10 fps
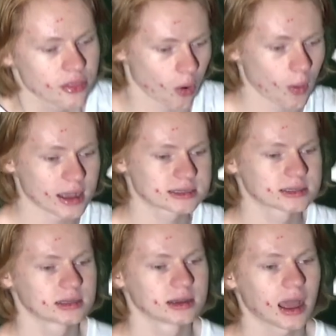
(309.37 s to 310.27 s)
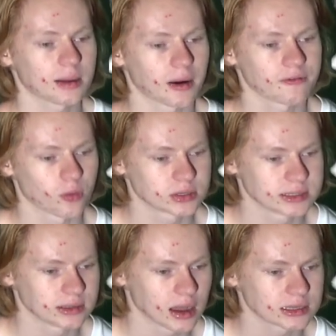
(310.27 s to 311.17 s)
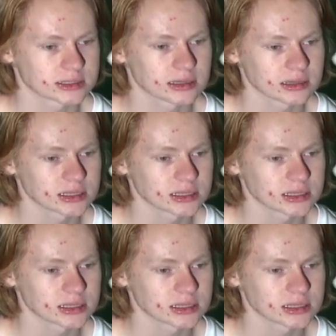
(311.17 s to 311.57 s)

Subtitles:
west at about 14 knots. Let's